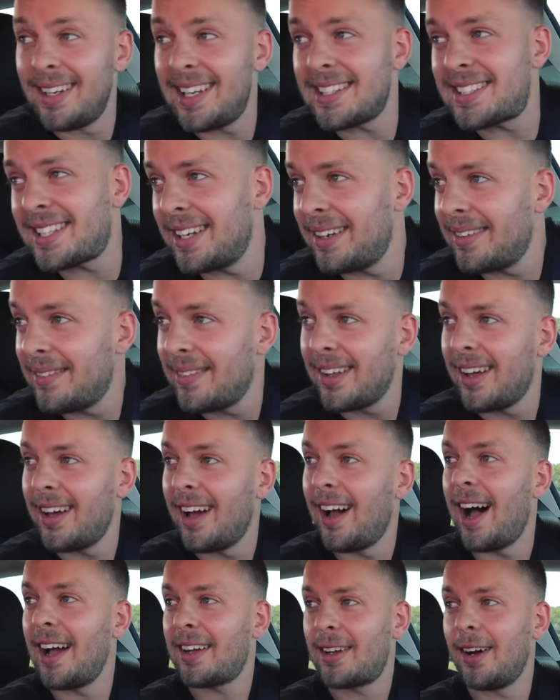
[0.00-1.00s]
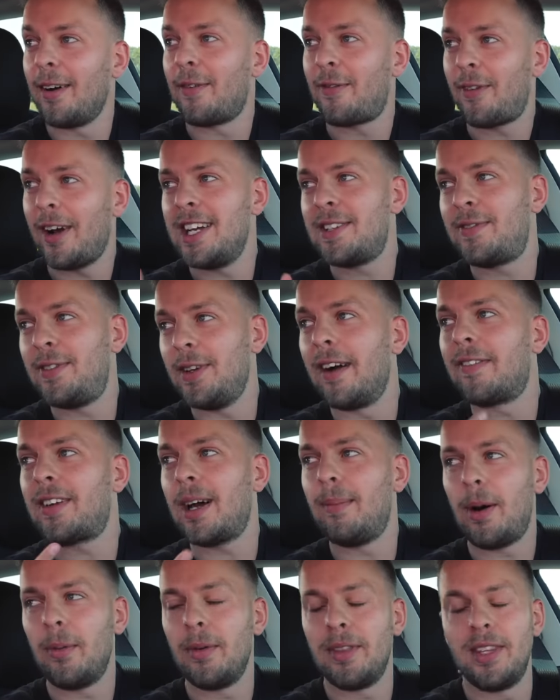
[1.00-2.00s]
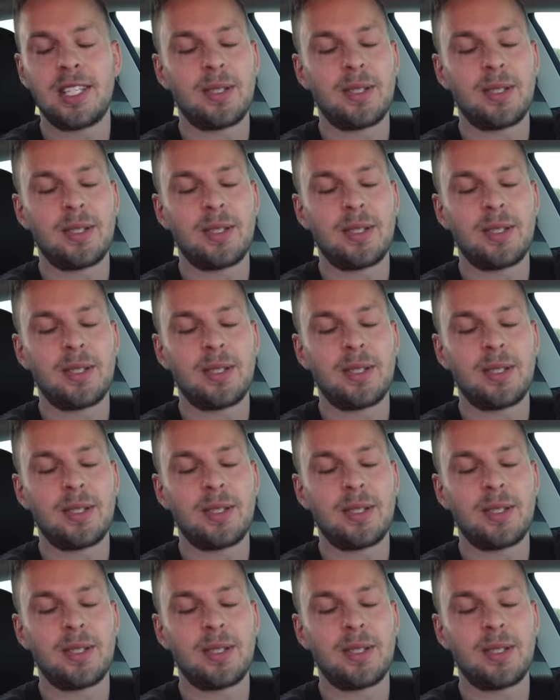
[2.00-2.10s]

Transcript: that. Listen, I got a phrase for you. I've come up with